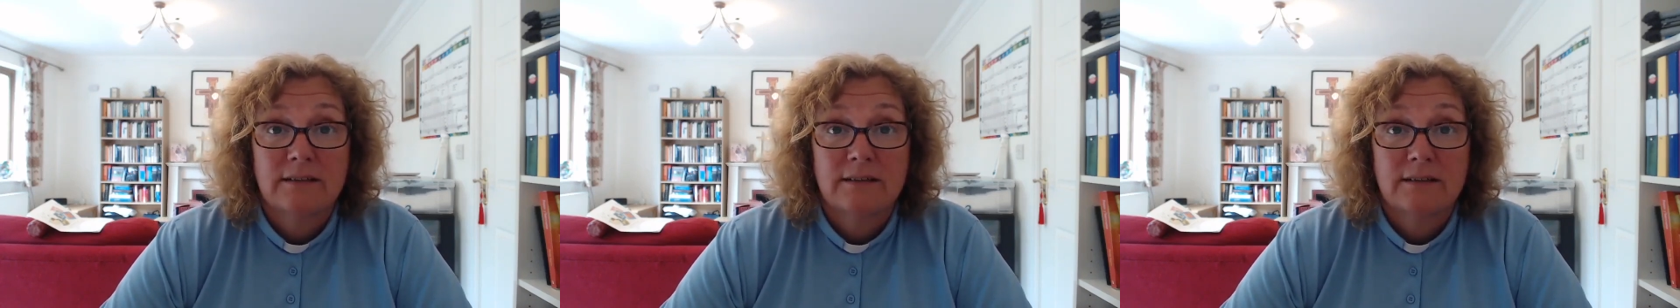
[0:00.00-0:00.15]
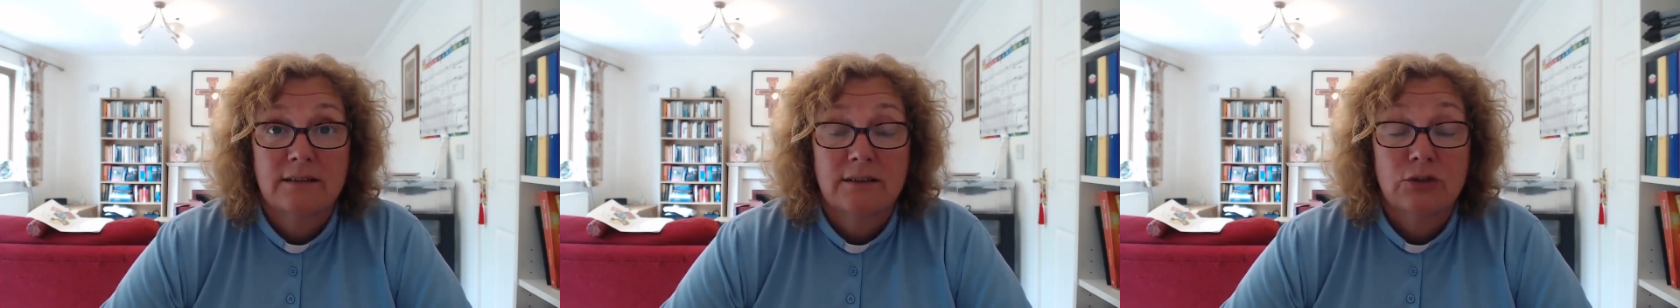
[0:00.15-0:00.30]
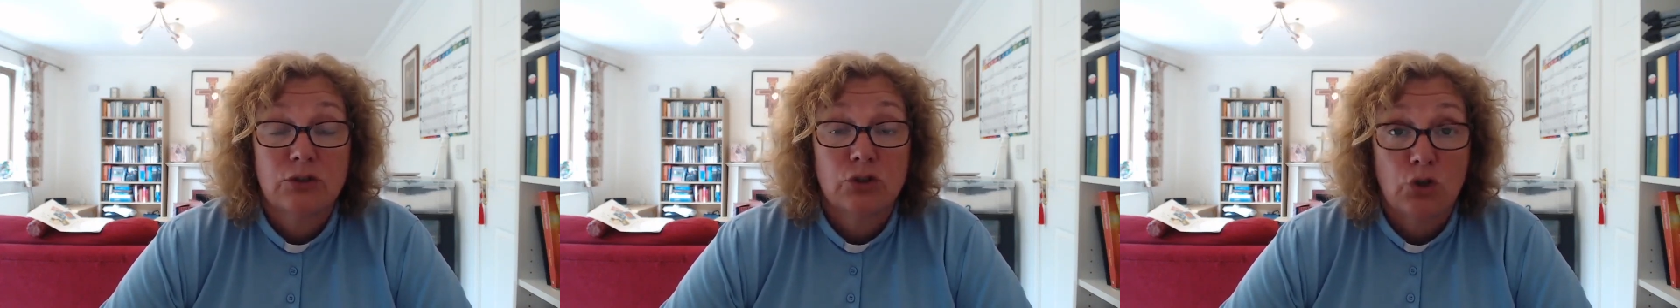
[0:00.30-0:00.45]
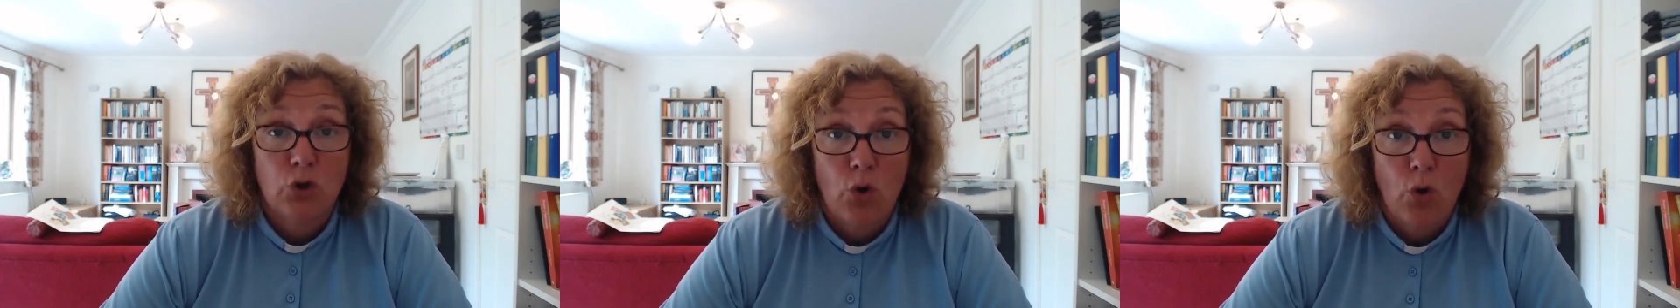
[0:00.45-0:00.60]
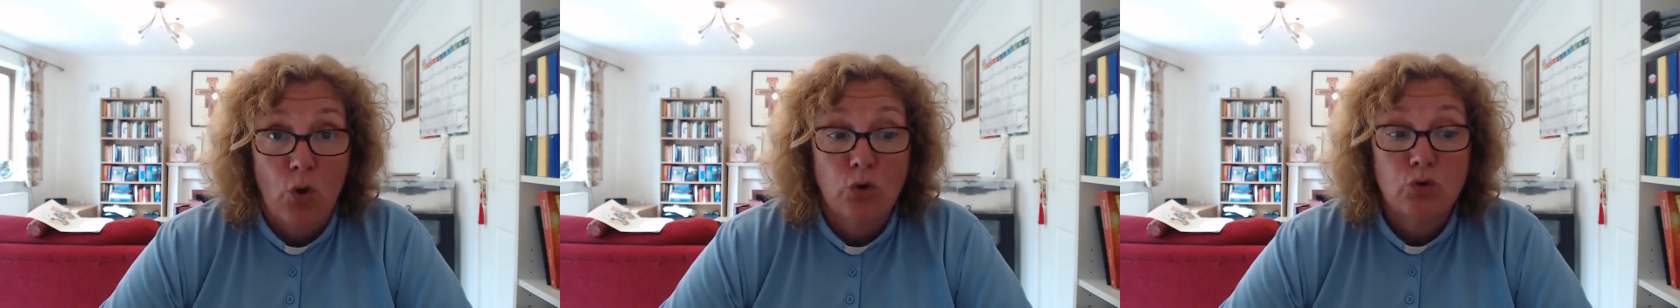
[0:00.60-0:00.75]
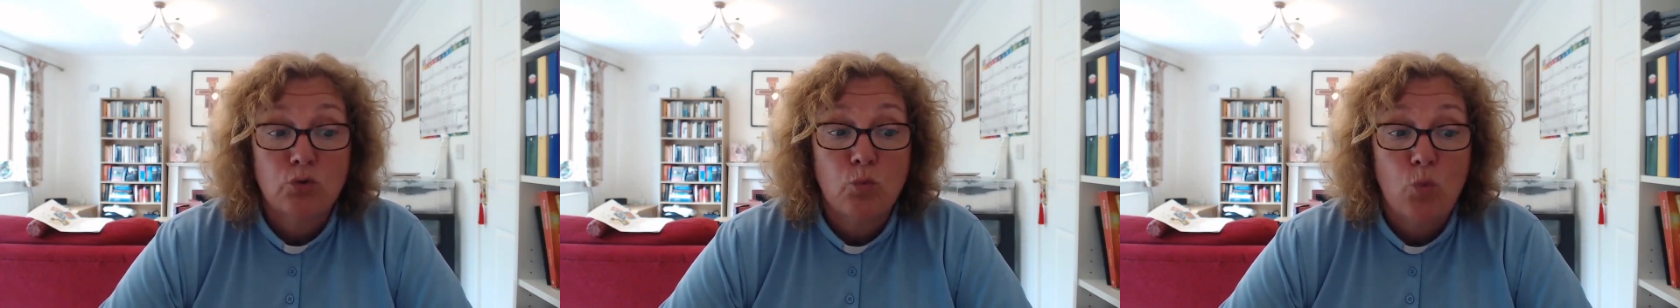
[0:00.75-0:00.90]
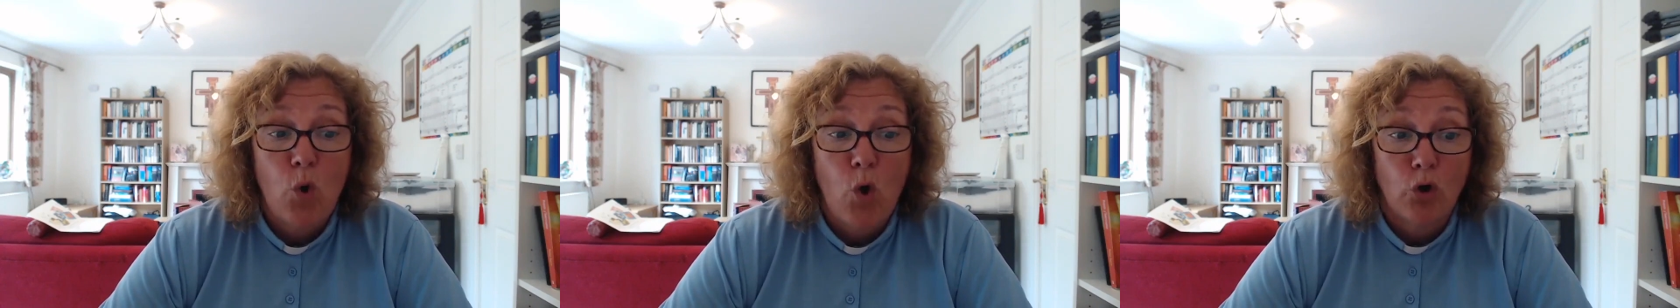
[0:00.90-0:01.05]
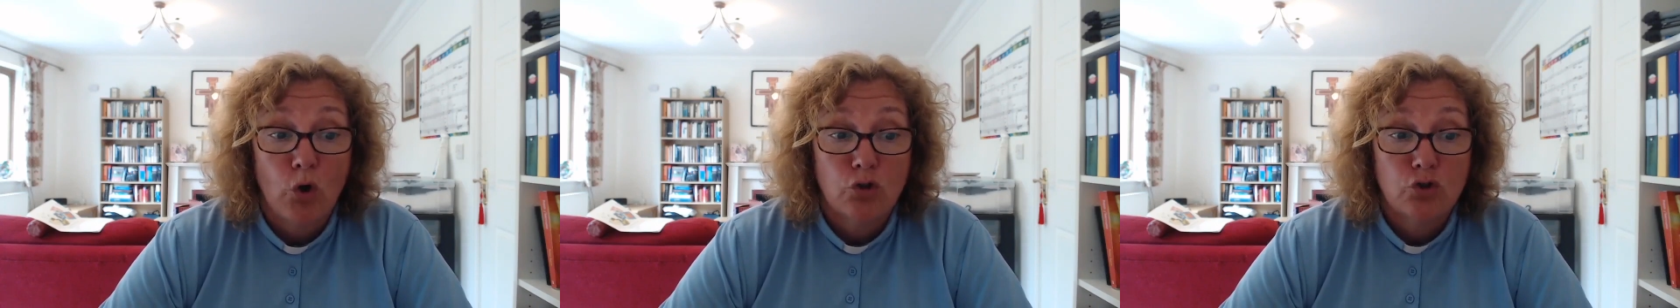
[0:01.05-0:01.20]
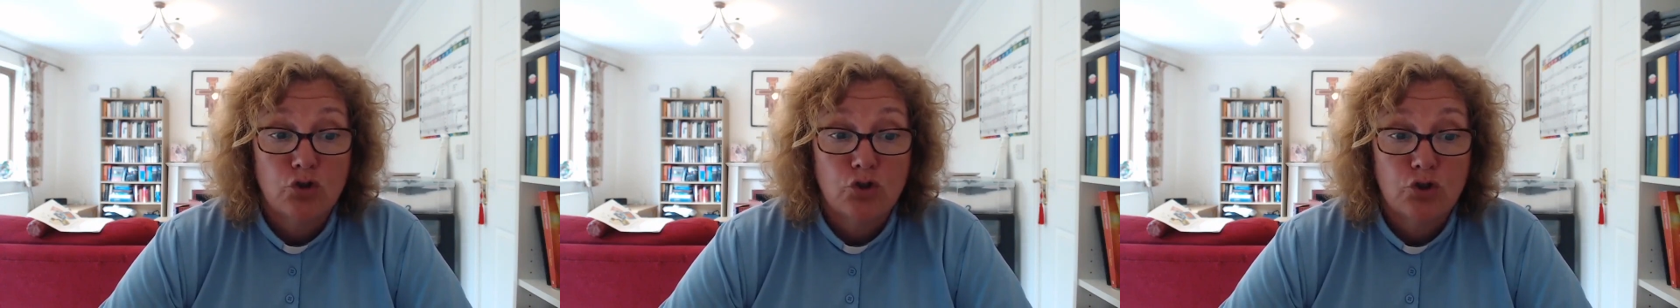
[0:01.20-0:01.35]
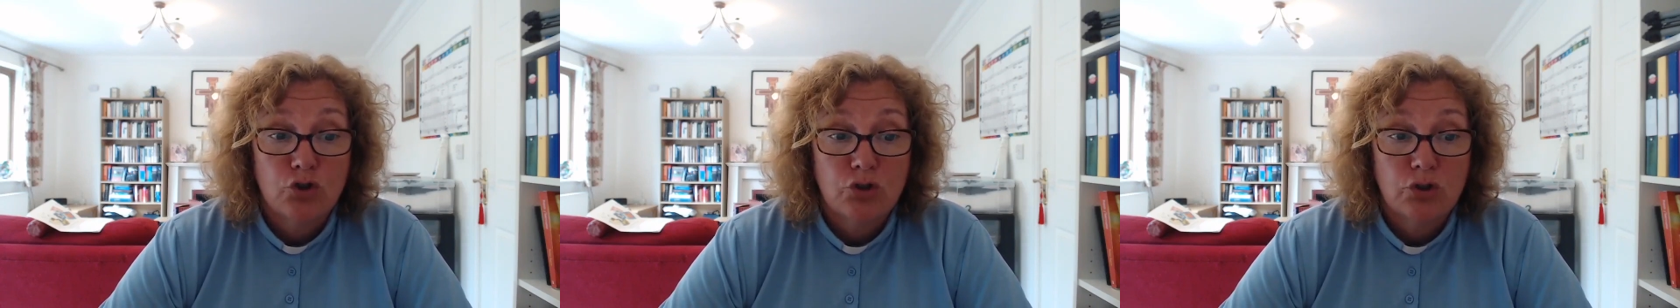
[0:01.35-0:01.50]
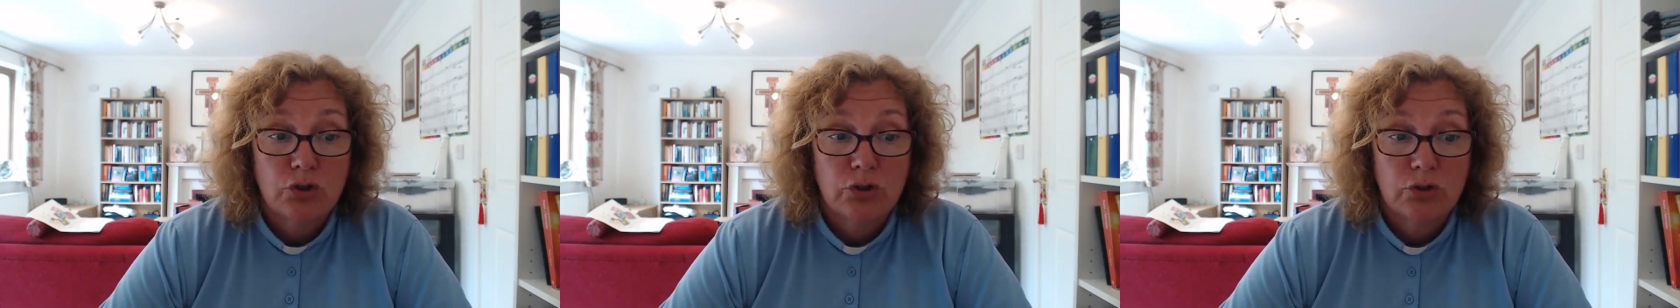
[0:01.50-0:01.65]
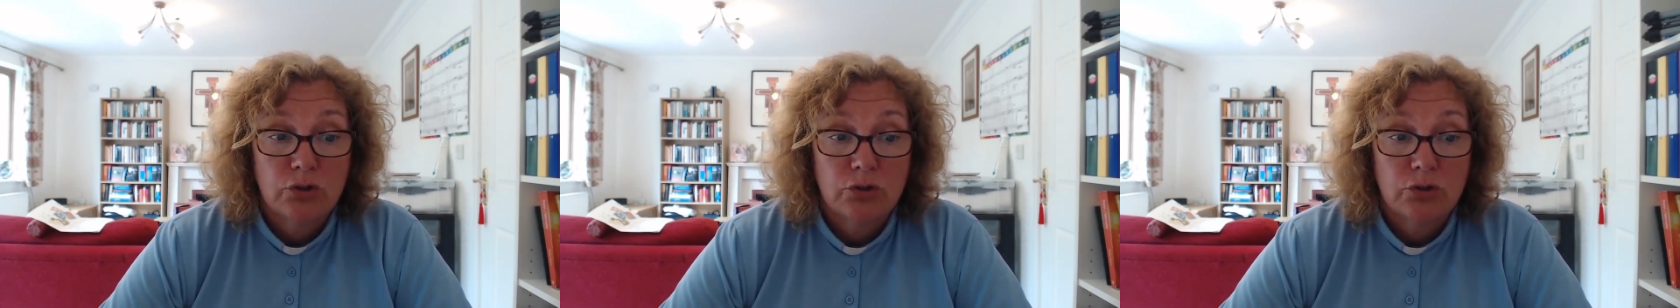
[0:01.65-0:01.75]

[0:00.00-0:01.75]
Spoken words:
And God watched.